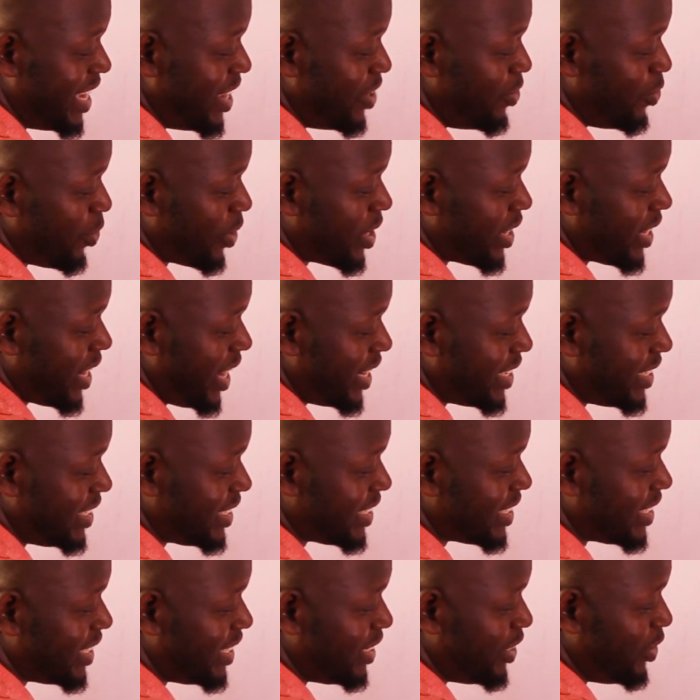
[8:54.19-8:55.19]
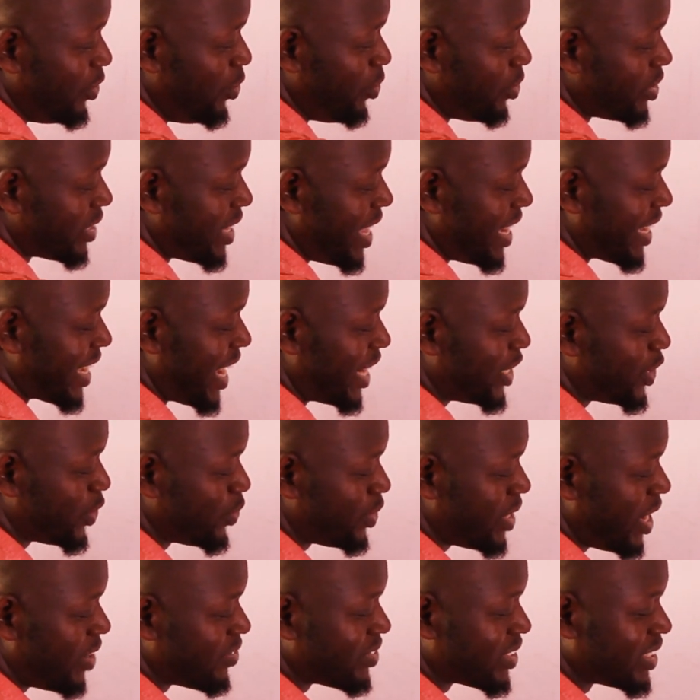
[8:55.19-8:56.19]
looking at this, it looks like I
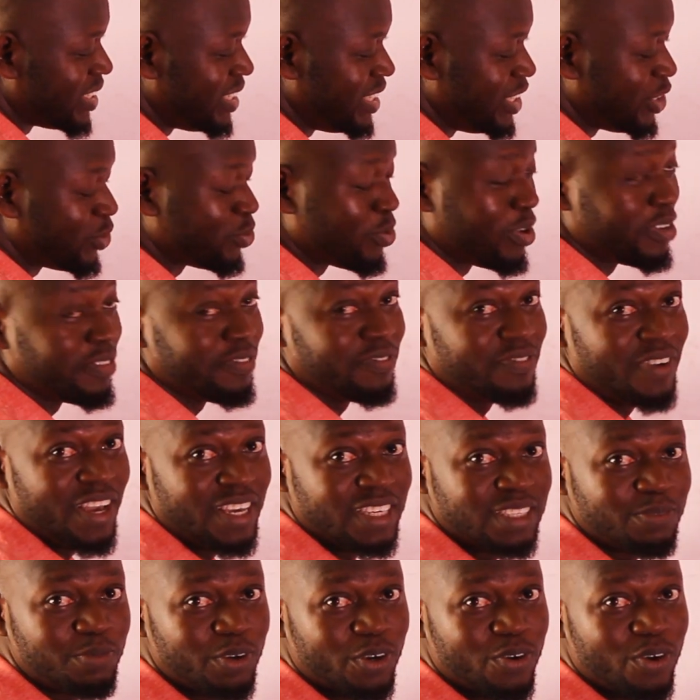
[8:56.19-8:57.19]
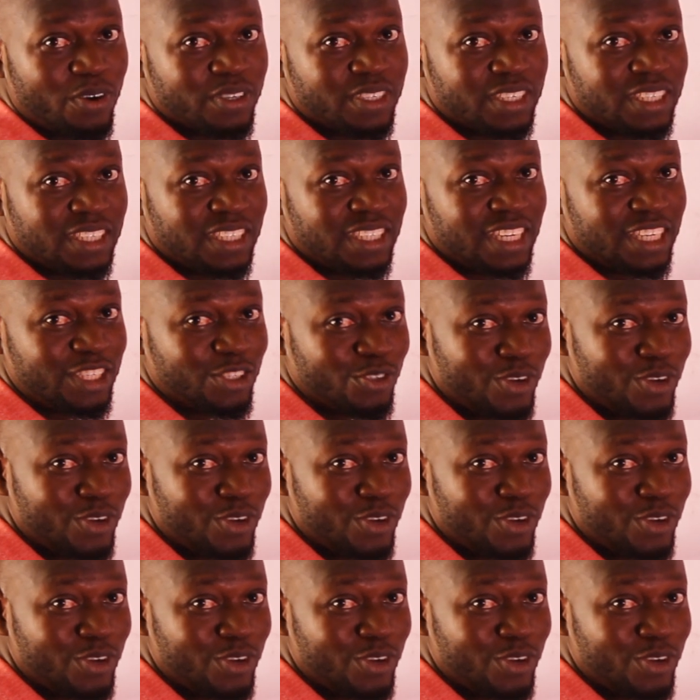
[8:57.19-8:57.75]
should have seen this one first because it's a